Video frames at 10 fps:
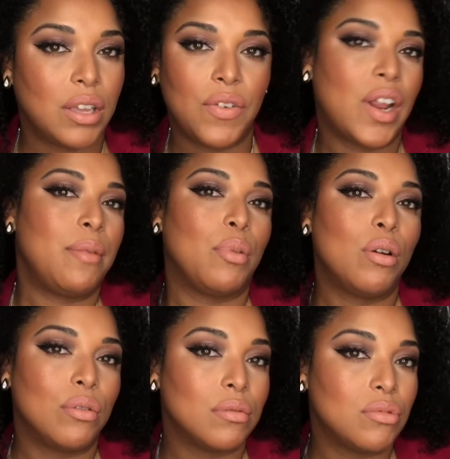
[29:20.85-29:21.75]
If it ain't
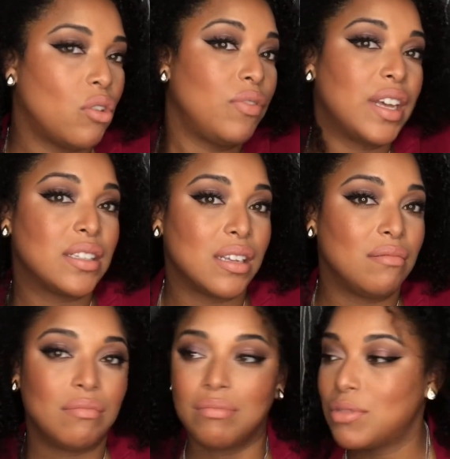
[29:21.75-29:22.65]
broke, don't fix it.
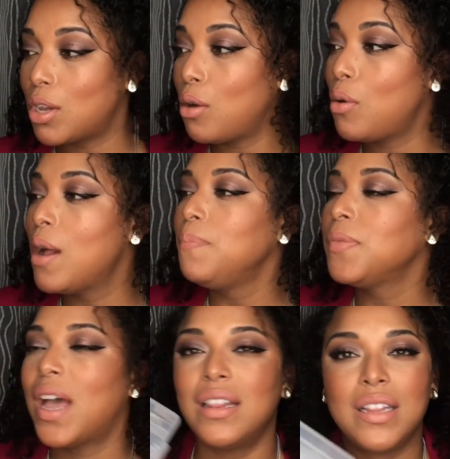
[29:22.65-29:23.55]
So
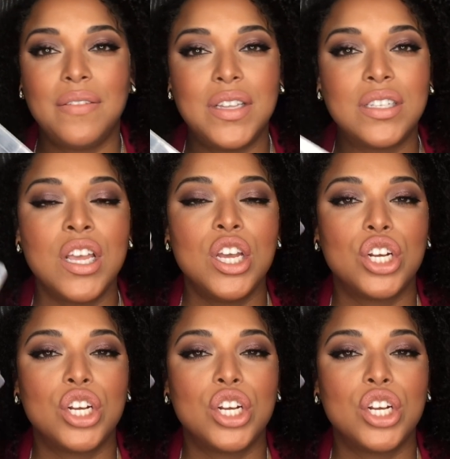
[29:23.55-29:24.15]
I love this.